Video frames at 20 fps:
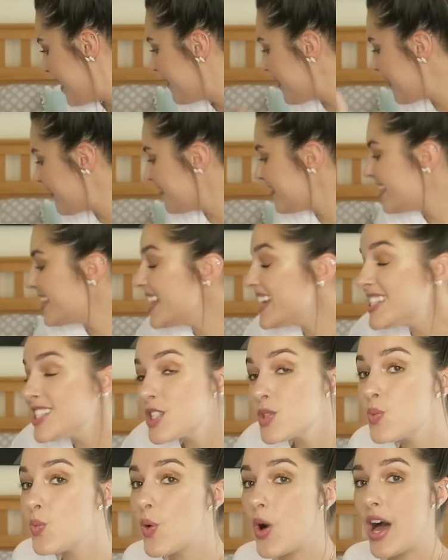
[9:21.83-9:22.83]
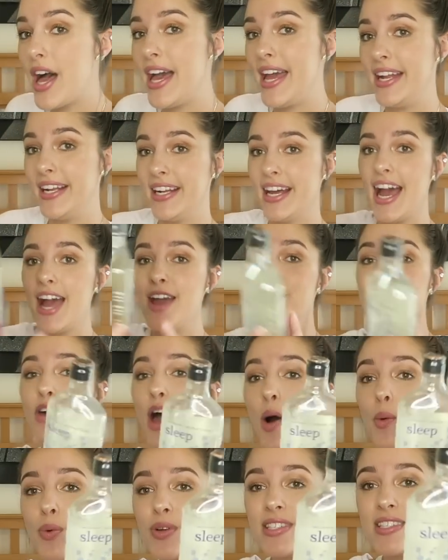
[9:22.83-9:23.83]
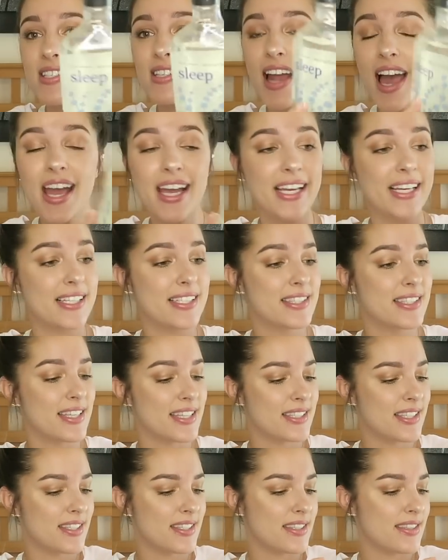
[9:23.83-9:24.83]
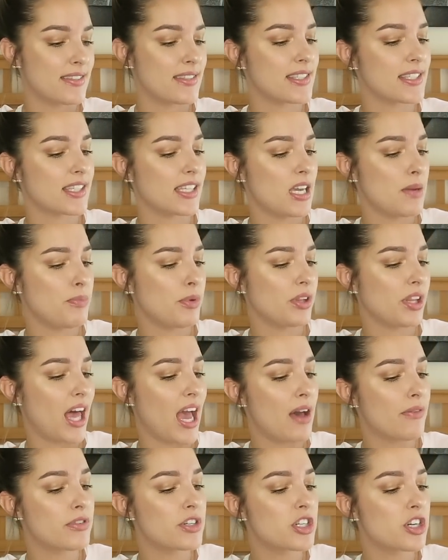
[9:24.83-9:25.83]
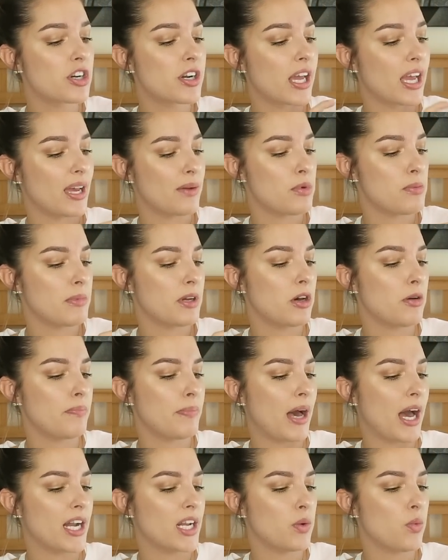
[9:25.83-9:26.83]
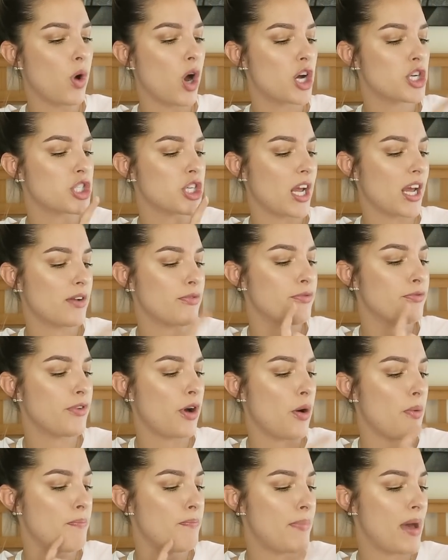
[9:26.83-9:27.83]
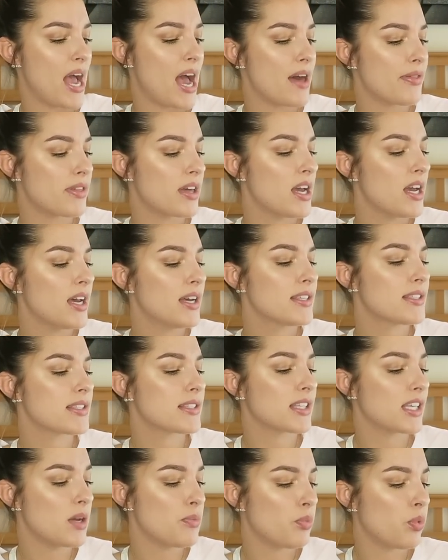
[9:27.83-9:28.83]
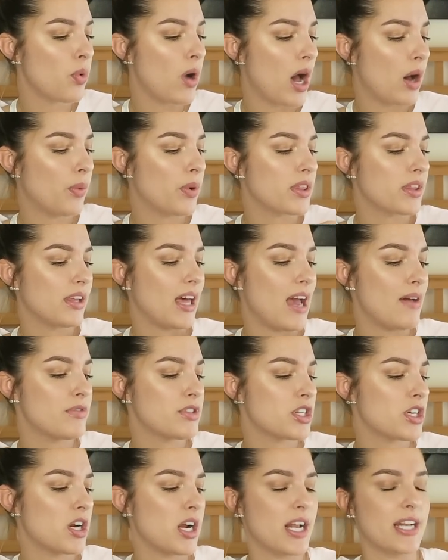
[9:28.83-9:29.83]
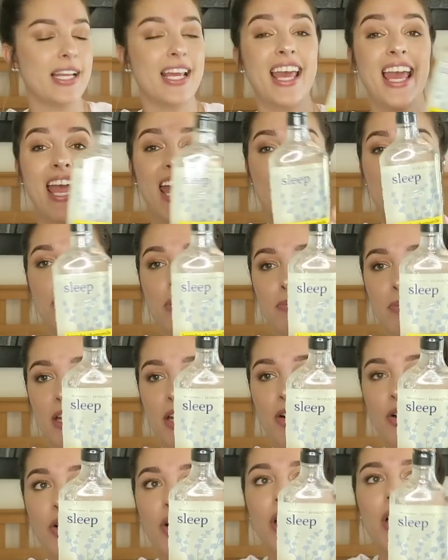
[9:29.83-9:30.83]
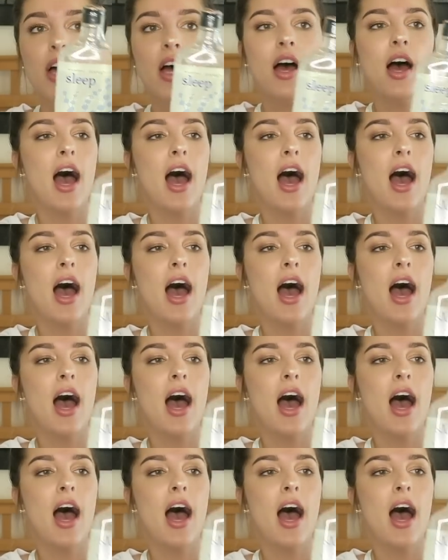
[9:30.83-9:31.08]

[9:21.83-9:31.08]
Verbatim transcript: Then this one I thought was nice. This is the Sleep Lavender Chamomile Body Wash and Foam Bath. Sleep well with lavender and chamomile.